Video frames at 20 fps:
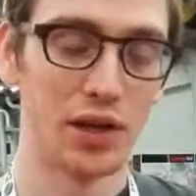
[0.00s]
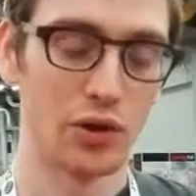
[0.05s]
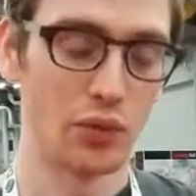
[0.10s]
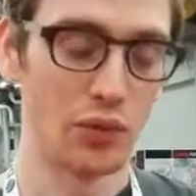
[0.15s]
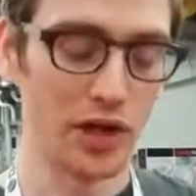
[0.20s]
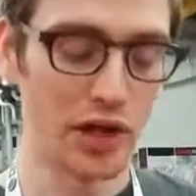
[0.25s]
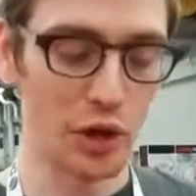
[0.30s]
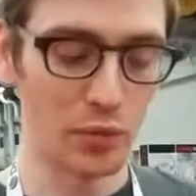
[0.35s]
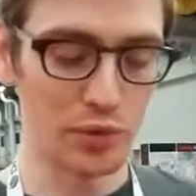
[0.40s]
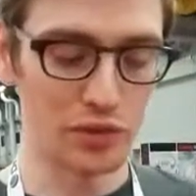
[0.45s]

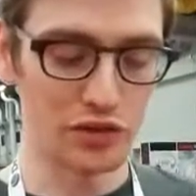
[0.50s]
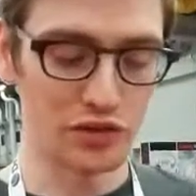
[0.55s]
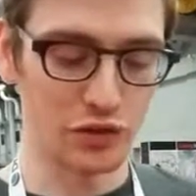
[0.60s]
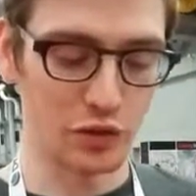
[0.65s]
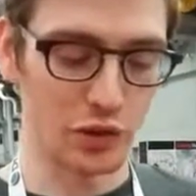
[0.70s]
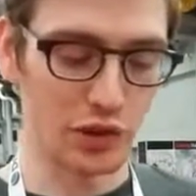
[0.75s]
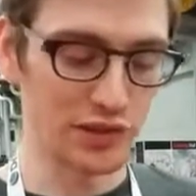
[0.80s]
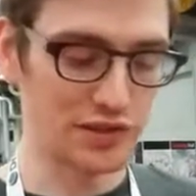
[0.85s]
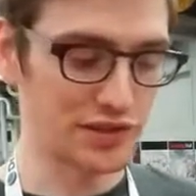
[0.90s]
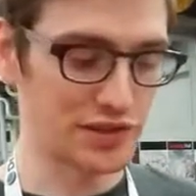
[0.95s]
We open
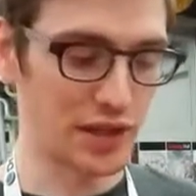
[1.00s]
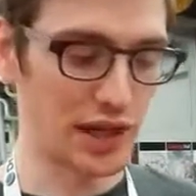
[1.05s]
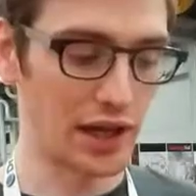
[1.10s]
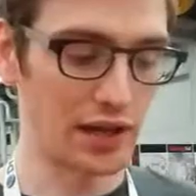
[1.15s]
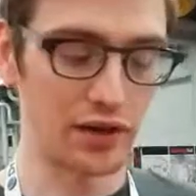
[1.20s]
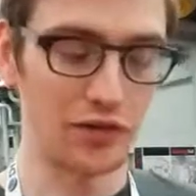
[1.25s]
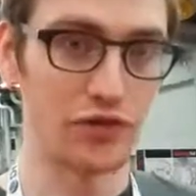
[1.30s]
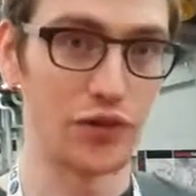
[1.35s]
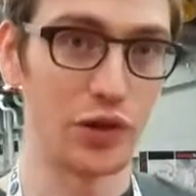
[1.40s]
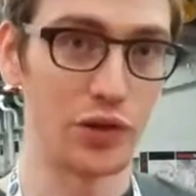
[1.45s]
sourced
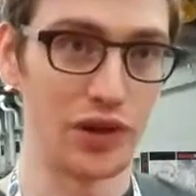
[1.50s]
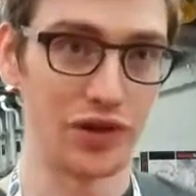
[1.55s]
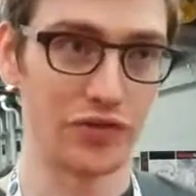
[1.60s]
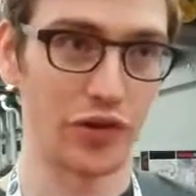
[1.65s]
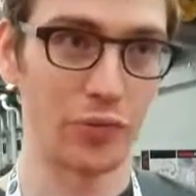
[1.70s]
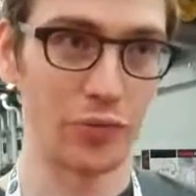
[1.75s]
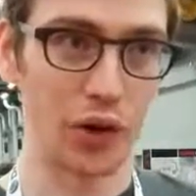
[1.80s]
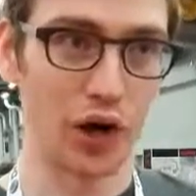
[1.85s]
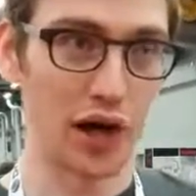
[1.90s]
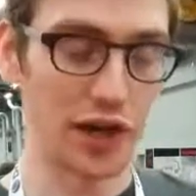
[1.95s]
a few
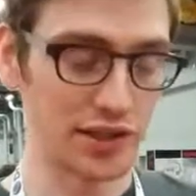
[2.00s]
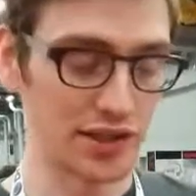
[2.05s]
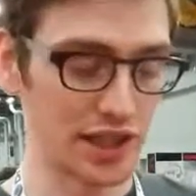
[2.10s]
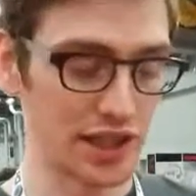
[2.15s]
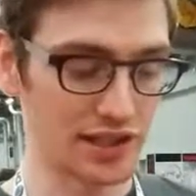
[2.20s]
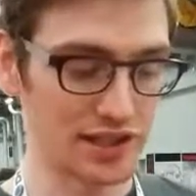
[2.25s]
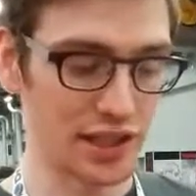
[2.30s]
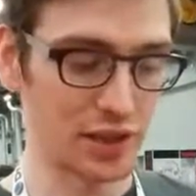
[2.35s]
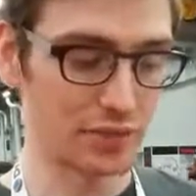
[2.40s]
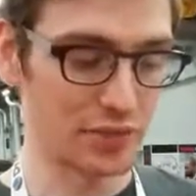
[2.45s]
different
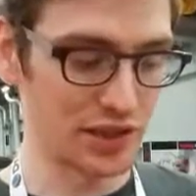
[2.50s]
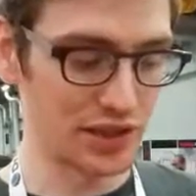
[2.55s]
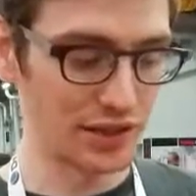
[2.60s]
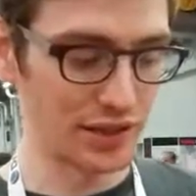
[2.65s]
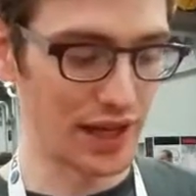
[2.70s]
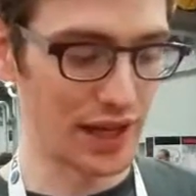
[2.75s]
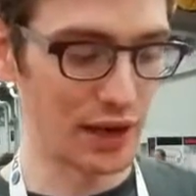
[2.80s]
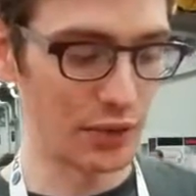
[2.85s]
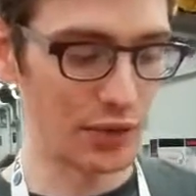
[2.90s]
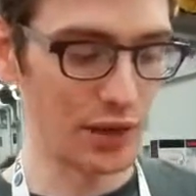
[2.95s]
projects up until
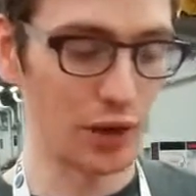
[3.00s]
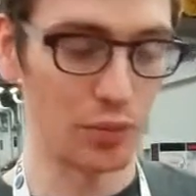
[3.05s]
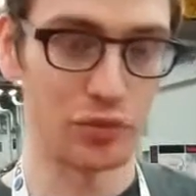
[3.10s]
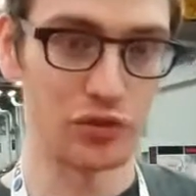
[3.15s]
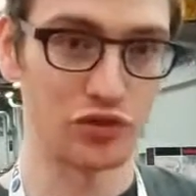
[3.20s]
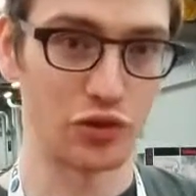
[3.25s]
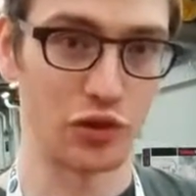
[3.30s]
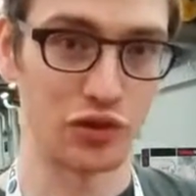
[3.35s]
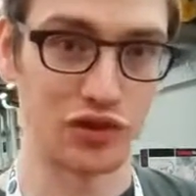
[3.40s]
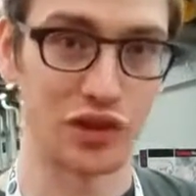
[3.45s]
now. We open
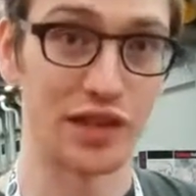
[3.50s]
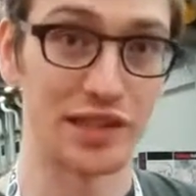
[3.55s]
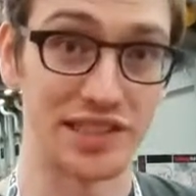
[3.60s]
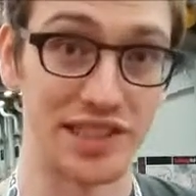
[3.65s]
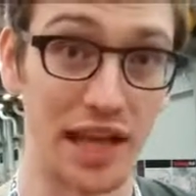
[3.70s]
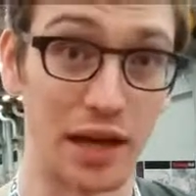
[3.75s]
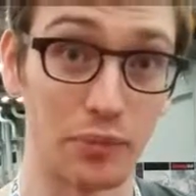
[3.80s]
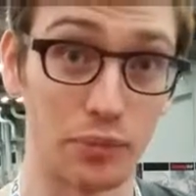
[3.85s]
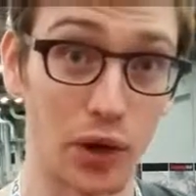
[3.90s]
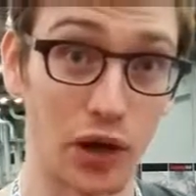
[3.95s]
sourced our
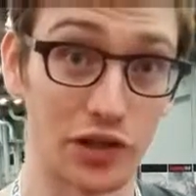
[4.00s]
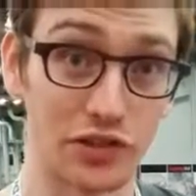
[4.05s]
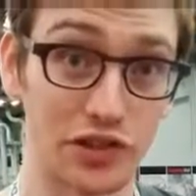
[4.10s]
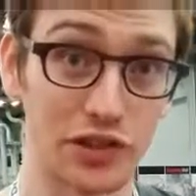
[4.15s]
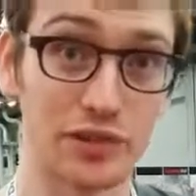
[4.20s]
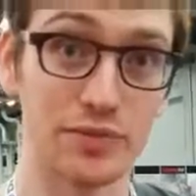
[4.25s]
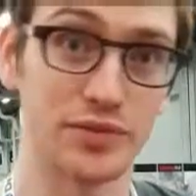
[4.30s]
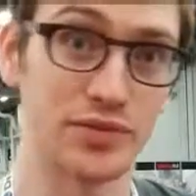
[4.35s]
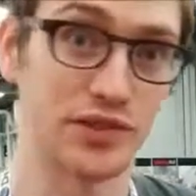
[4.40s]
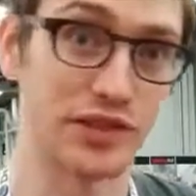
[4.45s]
intent
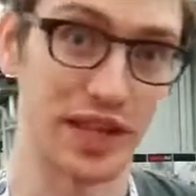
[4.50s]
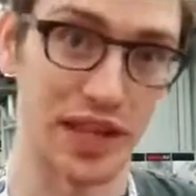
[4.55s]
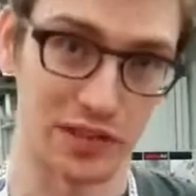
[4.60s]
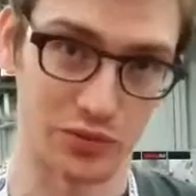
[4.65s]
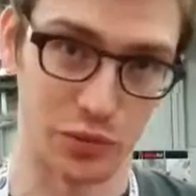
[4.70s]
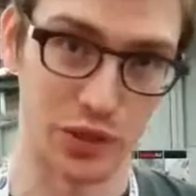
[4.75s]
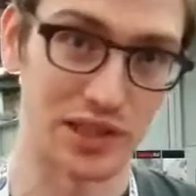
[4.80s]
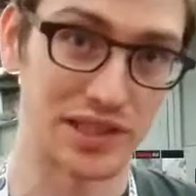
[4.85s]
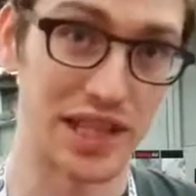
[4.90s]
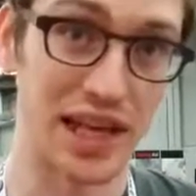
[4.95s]
parser, so that's
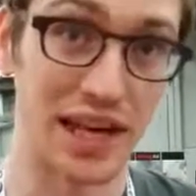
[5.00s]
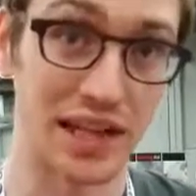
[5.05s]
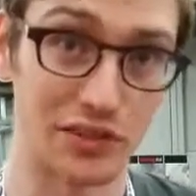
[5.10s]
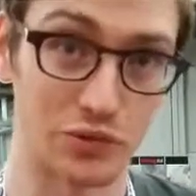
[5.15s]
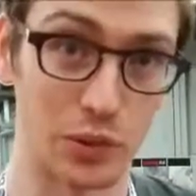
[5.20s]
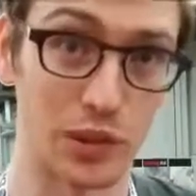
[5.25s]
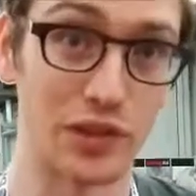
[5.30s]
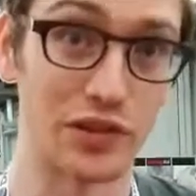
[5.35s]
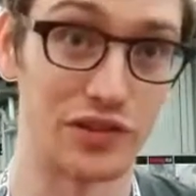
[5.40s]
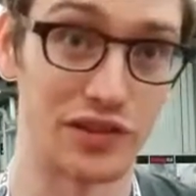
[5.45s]
what takes
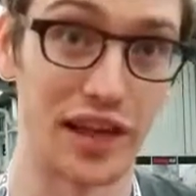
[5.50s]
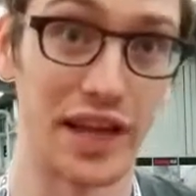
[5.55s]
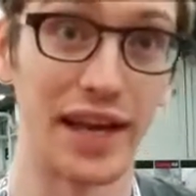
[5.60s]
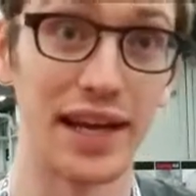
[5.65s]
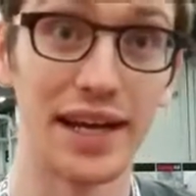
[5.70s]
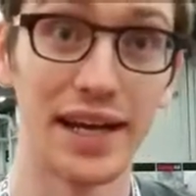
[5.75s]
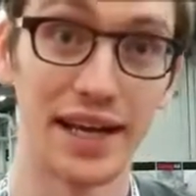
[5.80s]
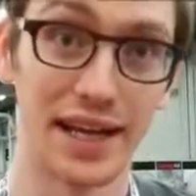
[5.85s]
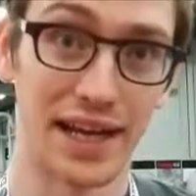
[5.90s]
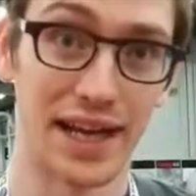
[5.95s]
what you
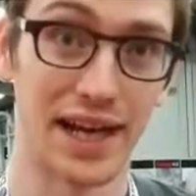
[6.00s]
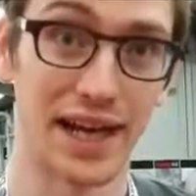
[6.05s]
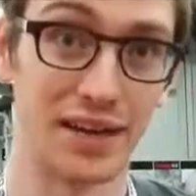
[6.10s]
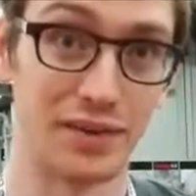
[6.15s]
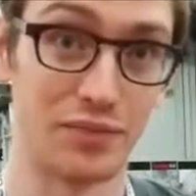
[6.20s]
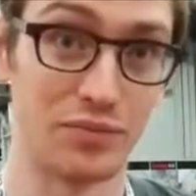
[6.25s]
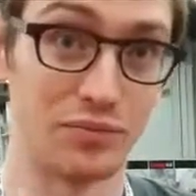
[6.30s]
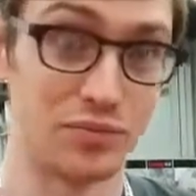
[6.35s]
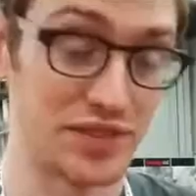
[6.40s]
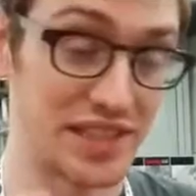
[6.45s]
say
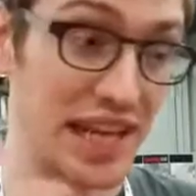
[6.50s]
and